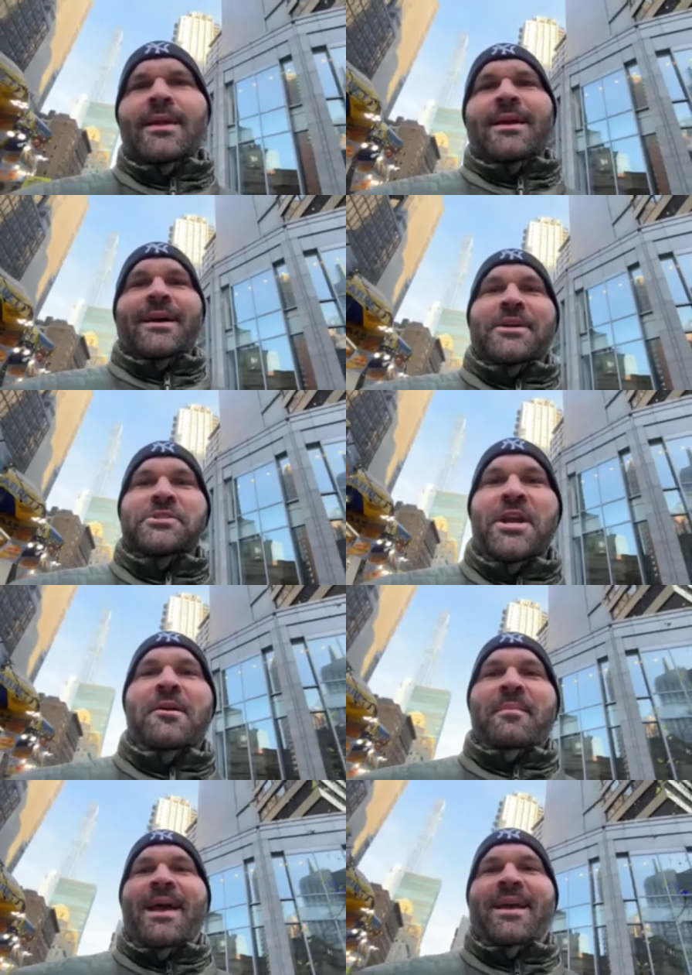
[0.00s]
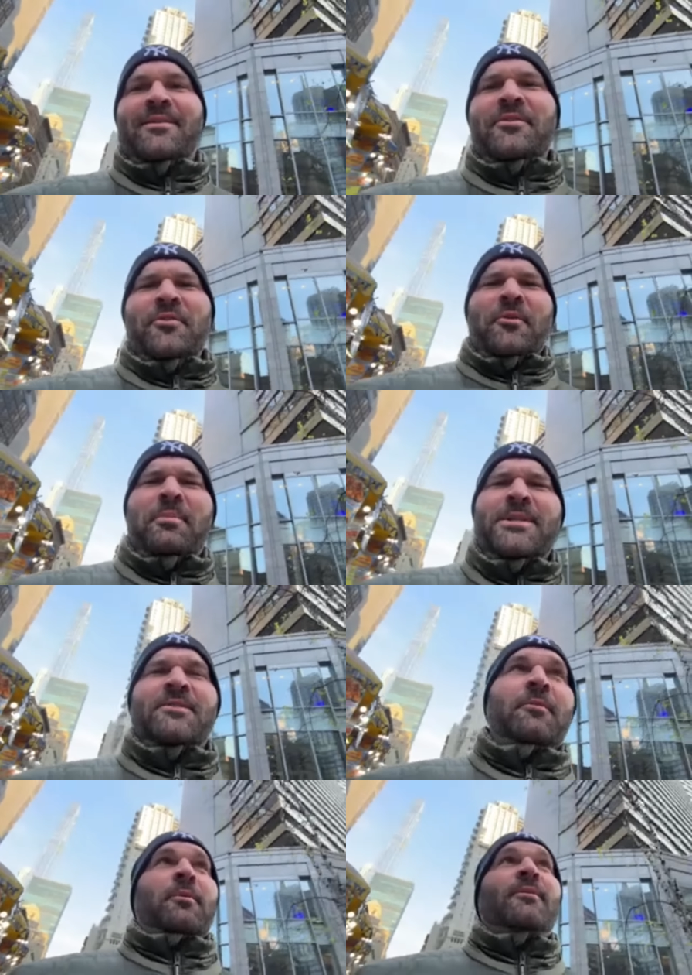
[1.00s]
uh, Shannon Mac New York pizza
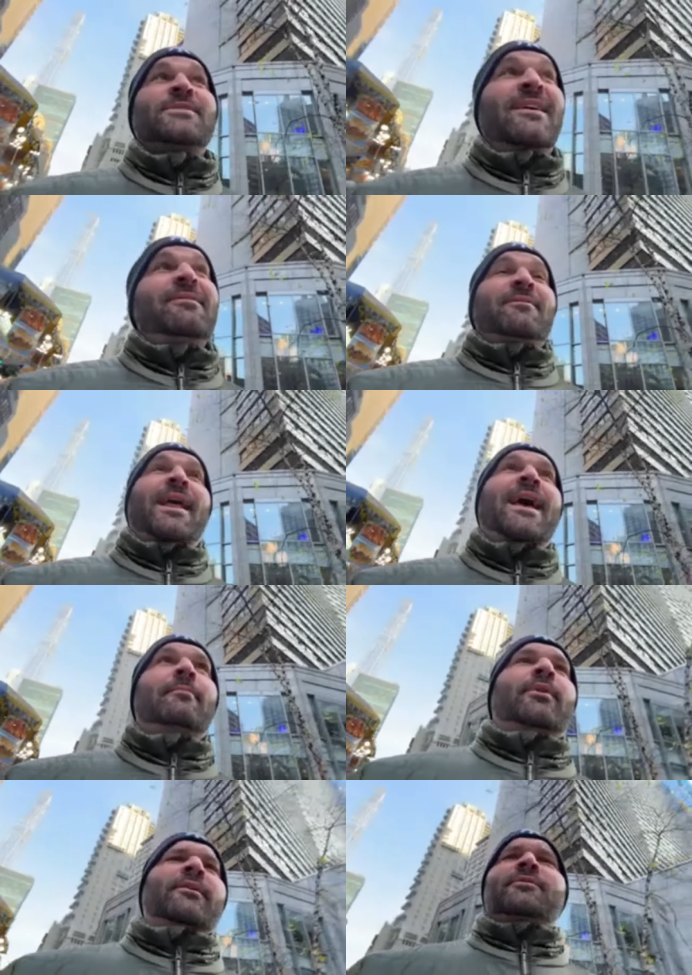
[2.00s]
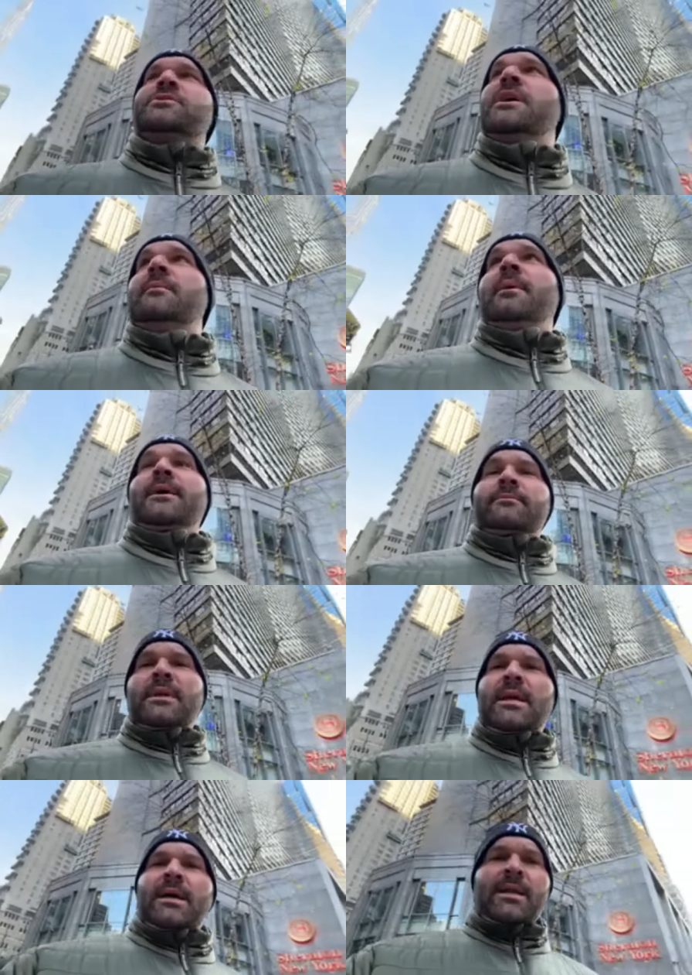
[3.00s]
for breakfast. I haven't even had breakfast yet, man.
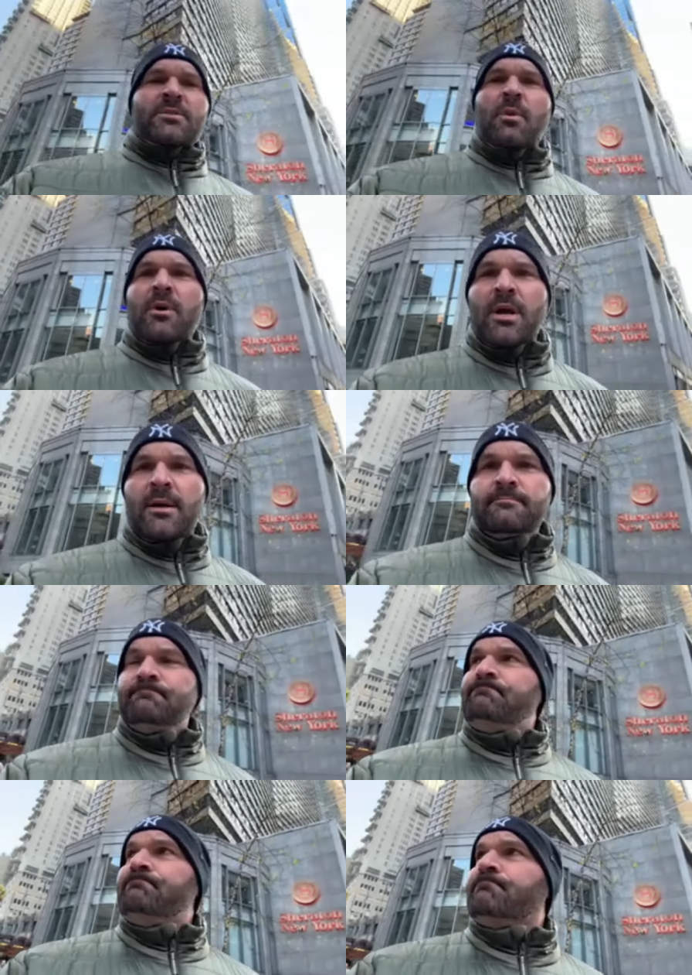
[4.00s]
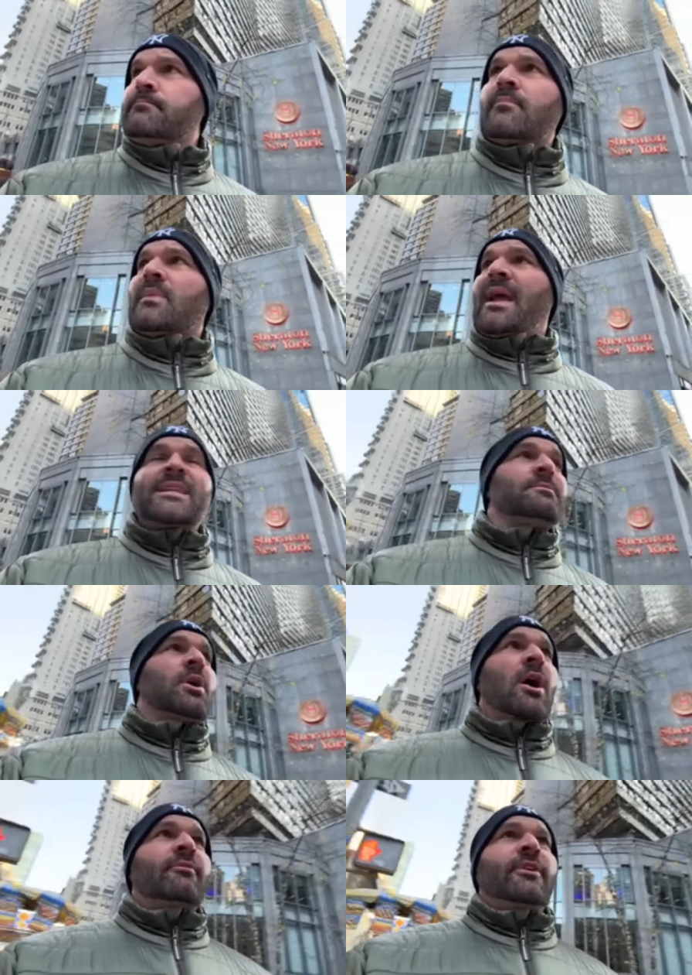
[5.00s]
I just woke up, had some
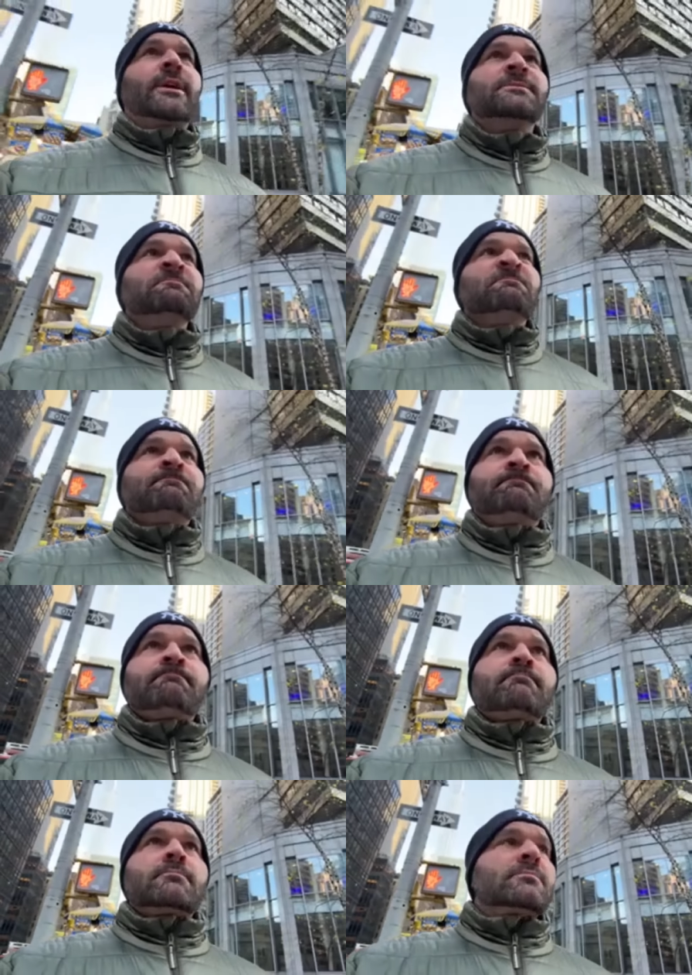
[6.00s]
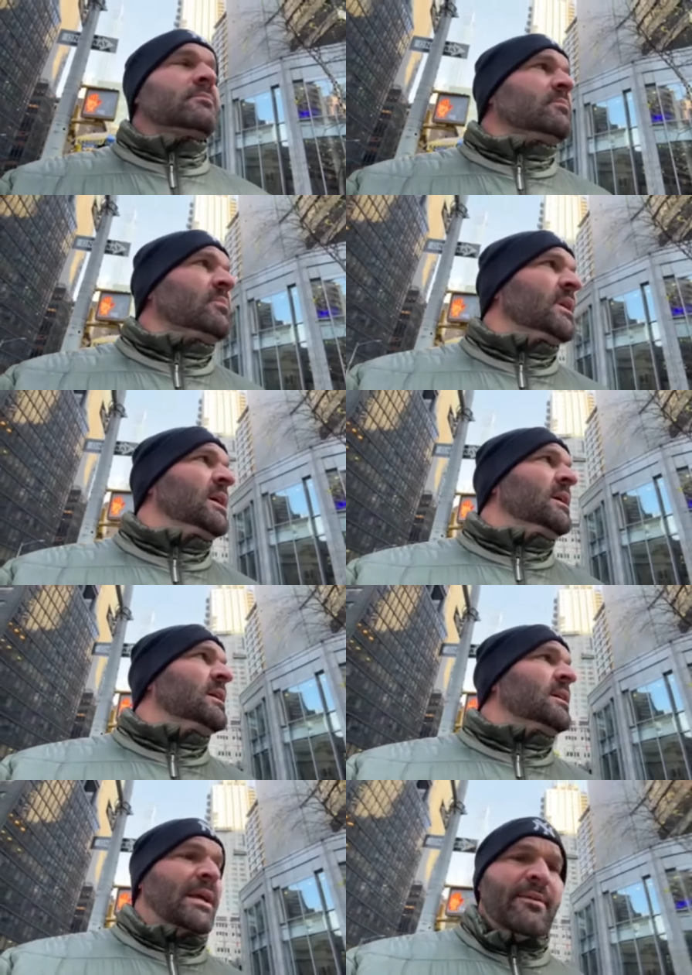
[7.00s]
coffee.
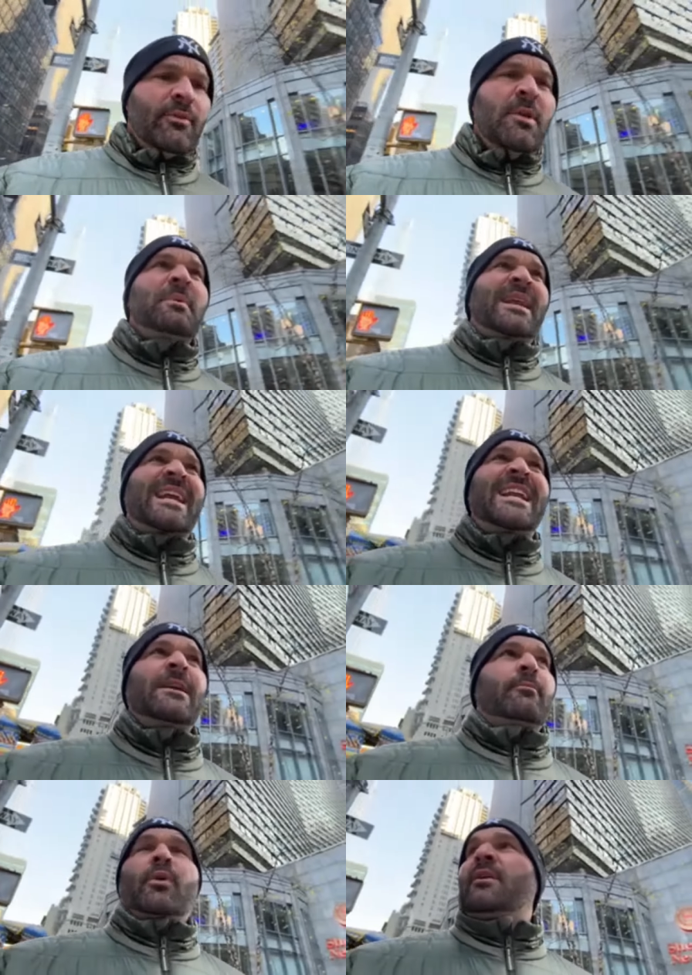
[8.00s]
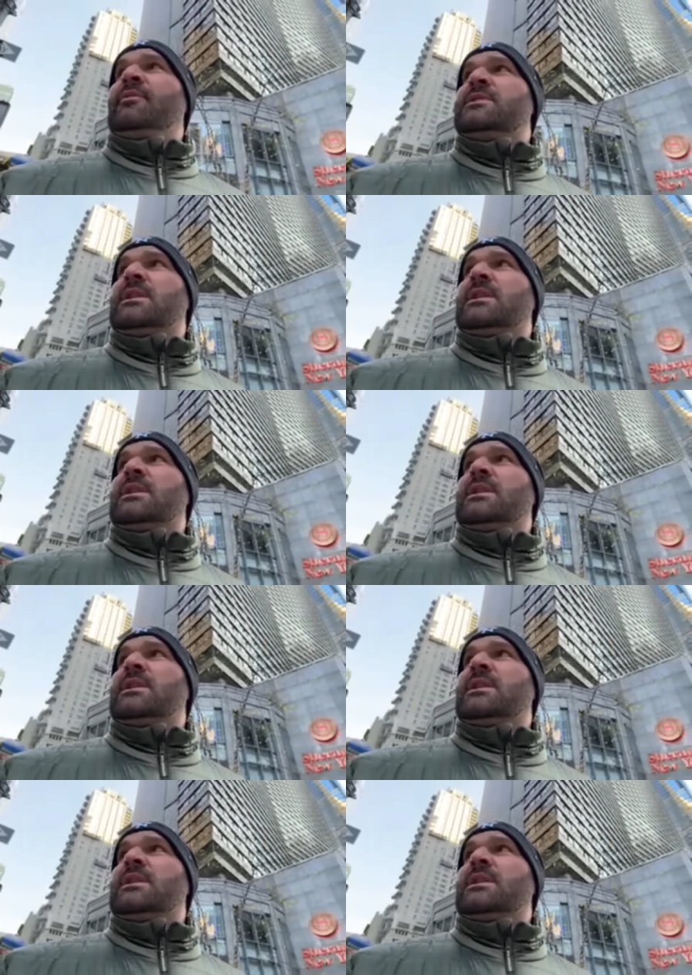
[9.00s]
Uh, haven't really been eating breakfast